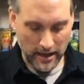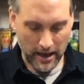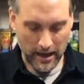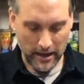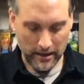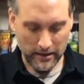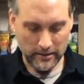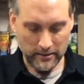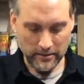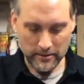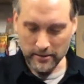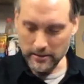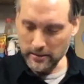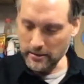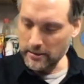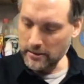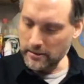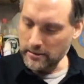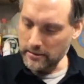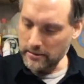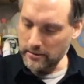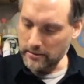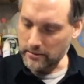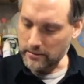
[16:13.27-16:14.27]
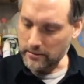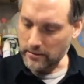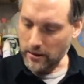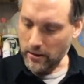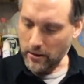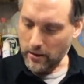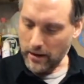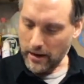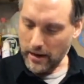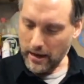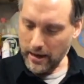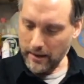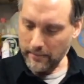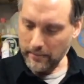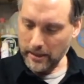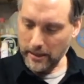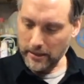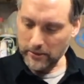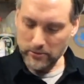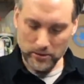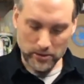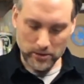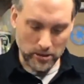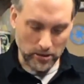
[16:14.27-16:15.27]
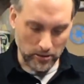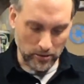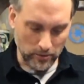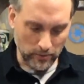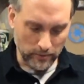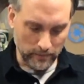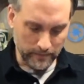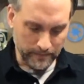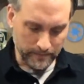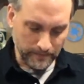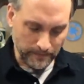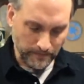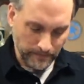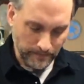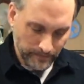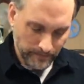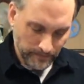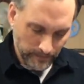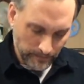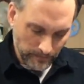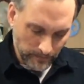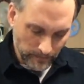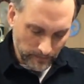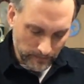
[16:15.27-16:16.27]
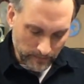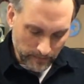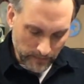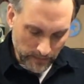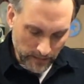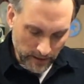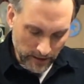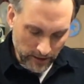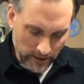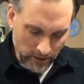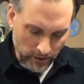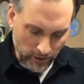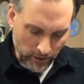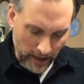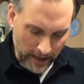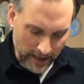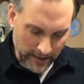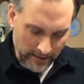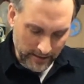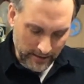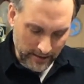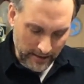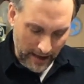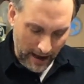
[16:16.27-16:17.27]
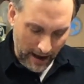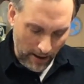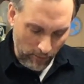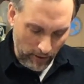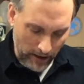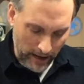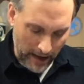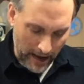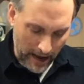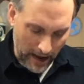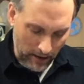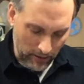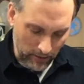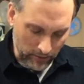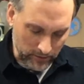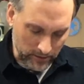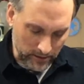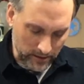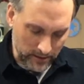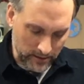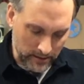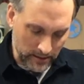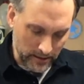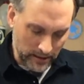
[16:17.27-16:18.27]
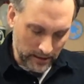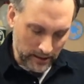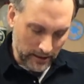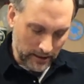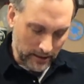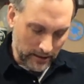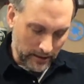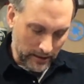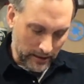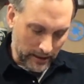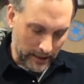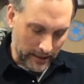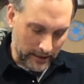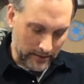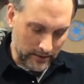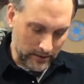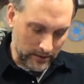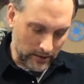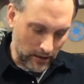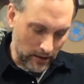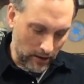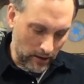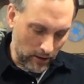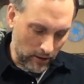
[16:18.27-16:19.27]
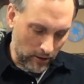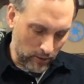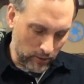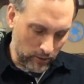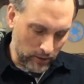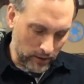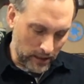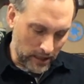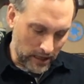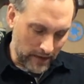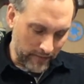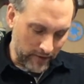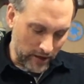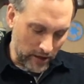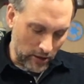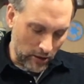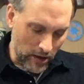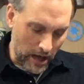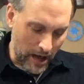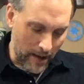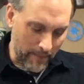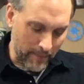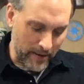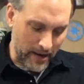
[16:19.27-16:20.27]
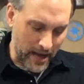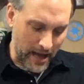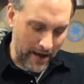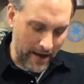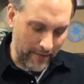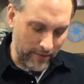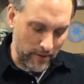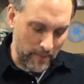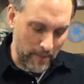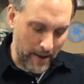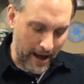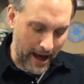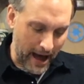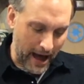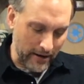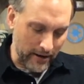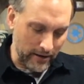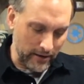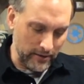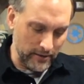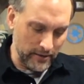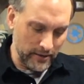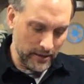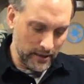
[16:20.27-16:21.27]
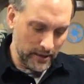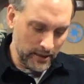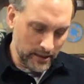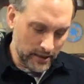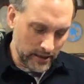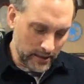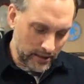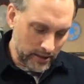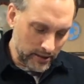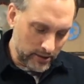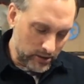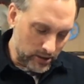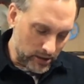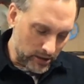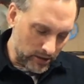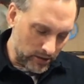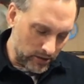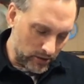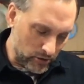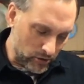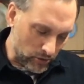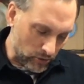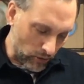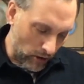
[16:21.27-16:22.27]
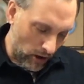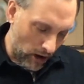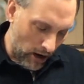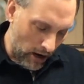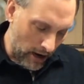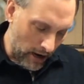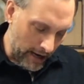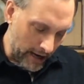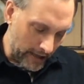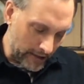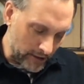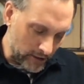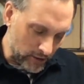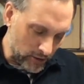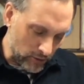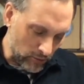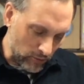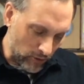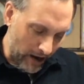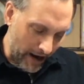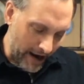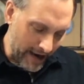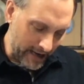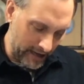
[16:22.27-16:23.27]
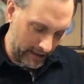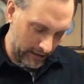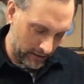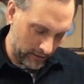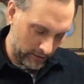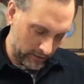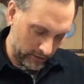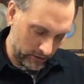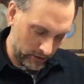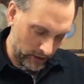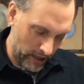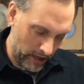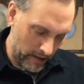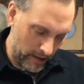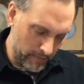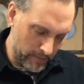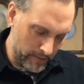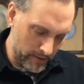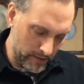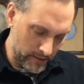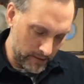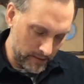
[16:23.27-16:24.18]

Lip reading: end. So I'm going to trace that one out like so. If you don't happen to have the pattern, just draw a triangle shape.